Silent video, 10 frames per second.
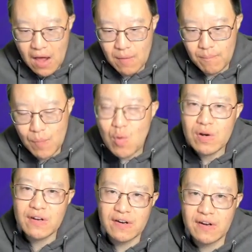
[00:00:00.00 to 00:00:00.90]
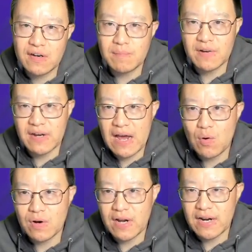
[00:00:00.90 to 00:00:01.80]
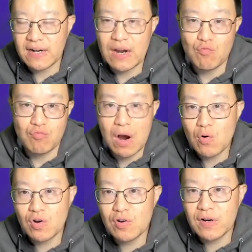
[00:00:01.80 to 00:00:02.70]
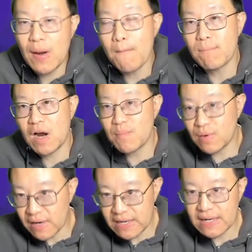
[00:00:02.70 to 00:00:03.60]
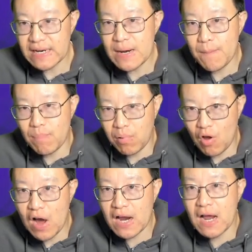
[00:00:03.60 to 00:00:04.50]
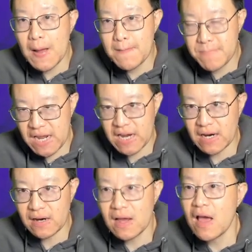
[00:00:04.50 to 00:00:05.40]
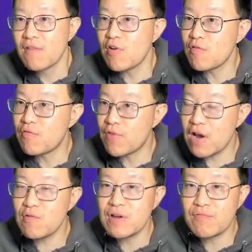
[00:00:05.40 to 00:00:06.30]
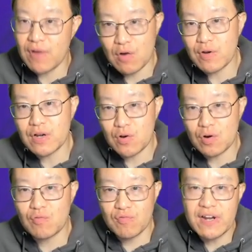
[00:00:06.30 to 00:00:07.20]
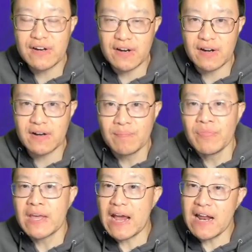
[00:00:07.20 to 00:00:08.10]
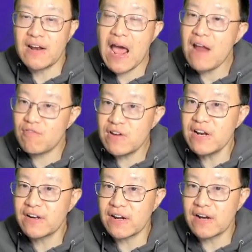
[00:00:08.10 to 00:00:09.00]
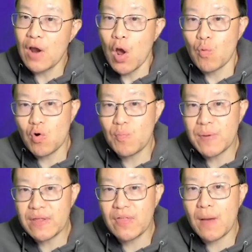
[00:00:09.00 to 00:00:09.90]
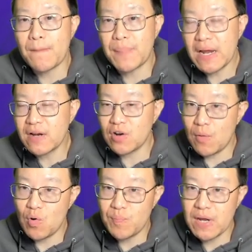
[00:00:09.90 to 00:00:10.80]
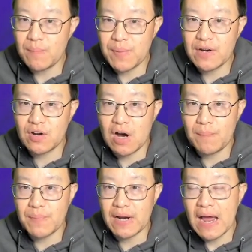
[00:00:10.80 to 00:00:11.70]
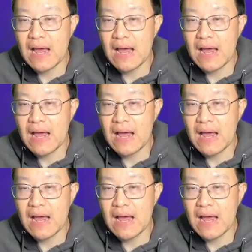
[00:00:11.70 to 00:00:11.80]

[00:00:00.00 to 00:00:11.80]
Most systems nowadays, like routers, completely block ping for very, very good reasons. And that reason will be a big topic